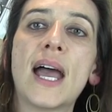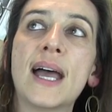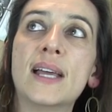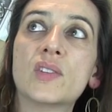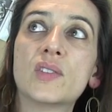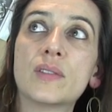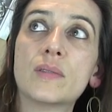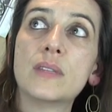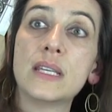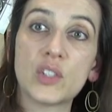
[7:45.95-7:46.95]
As
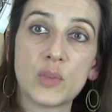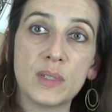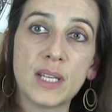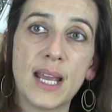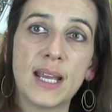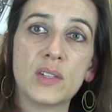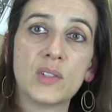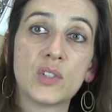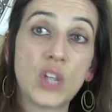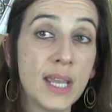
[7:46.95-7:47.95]
the instrument
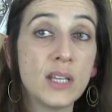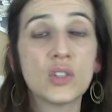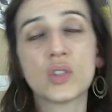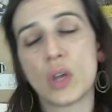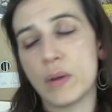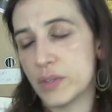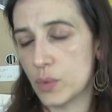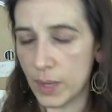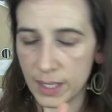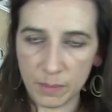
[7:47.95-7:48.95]
has changed, so has
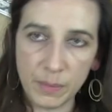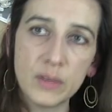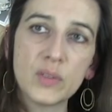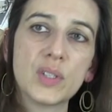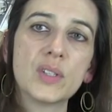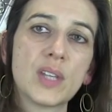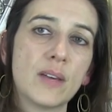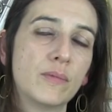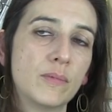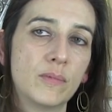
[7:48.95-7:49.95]
the way composers
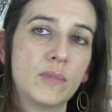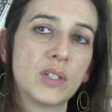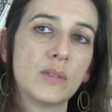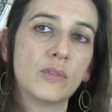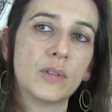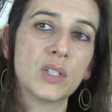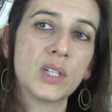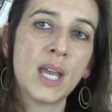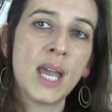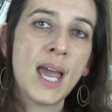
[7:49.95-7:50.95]
have written for it.